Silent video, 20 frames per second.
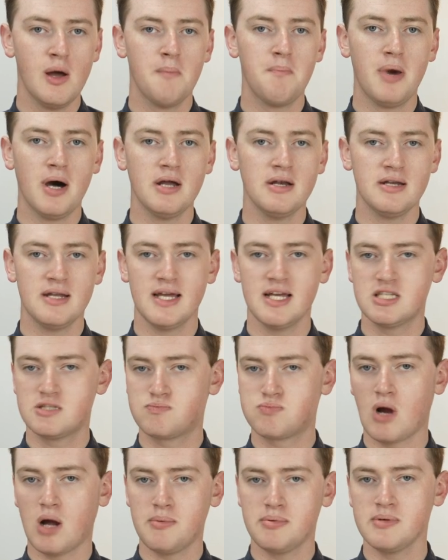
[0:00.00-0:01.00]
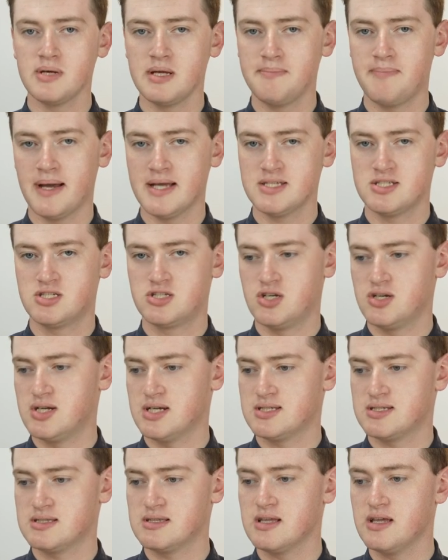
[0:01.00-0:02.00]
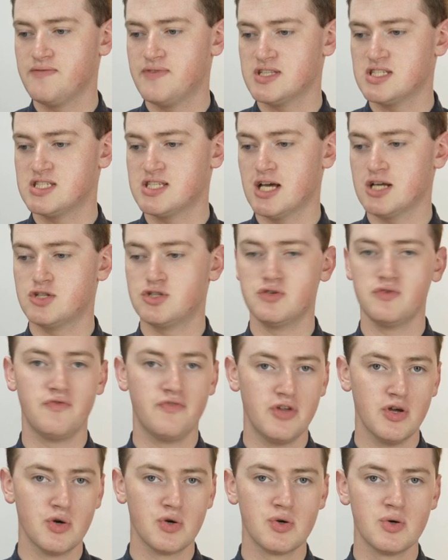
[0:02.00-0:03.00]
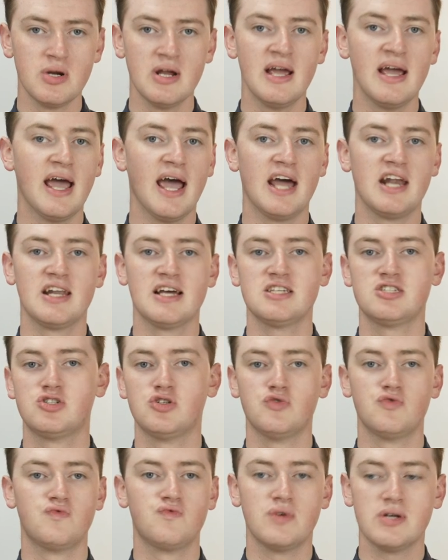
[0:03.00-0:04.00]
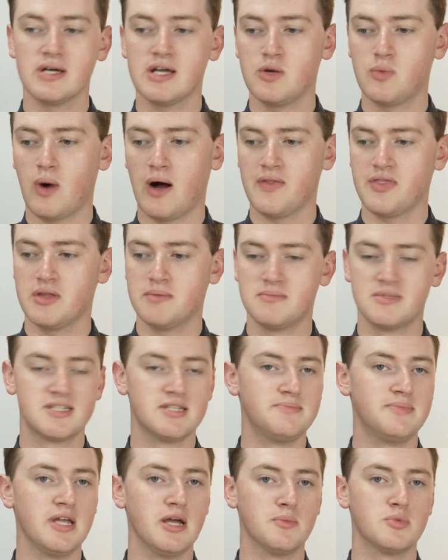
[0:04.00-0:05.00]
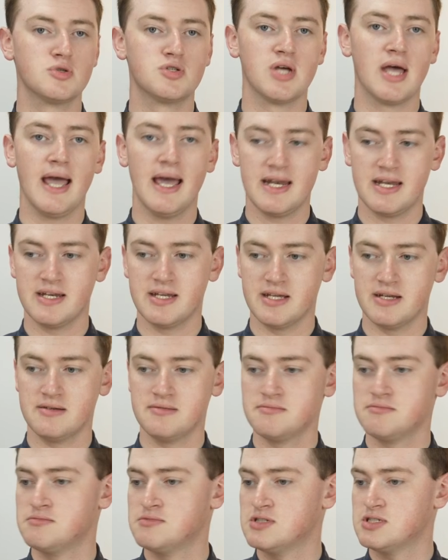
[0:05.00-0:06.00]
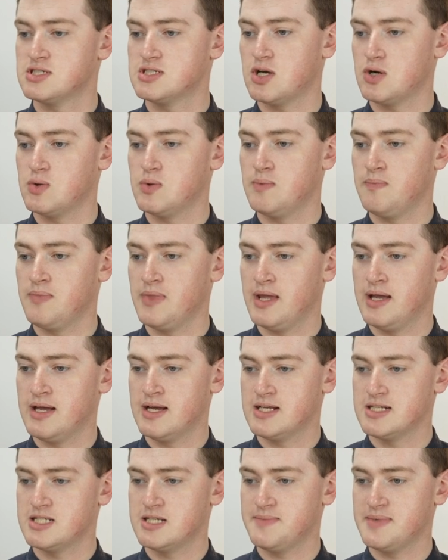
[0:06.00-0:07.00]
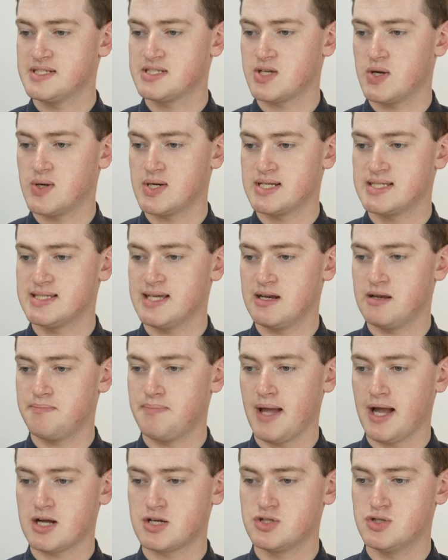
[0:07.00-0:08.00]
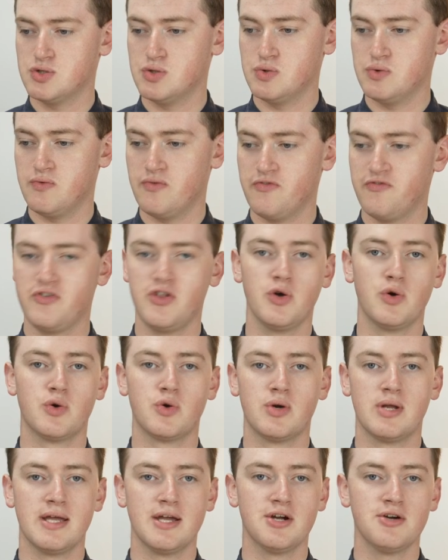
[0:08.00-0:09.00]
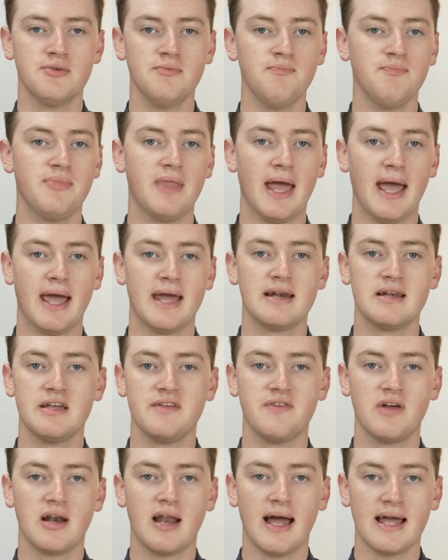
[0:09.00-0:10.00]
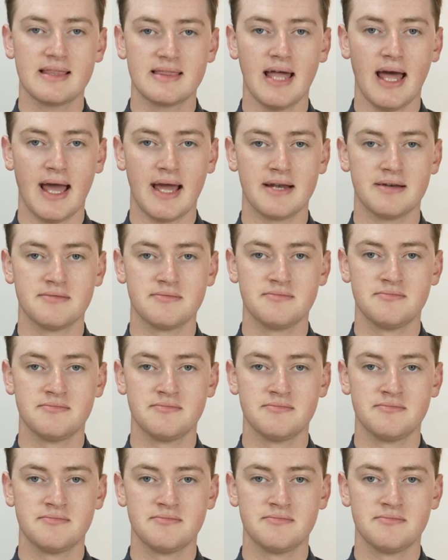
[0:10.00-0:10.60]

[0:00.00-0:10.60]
But it's probably best to just leave it set to Viewer unless you really want them to be able to edit it. So Timmy's going to set it back to Viewer here and leave it like that.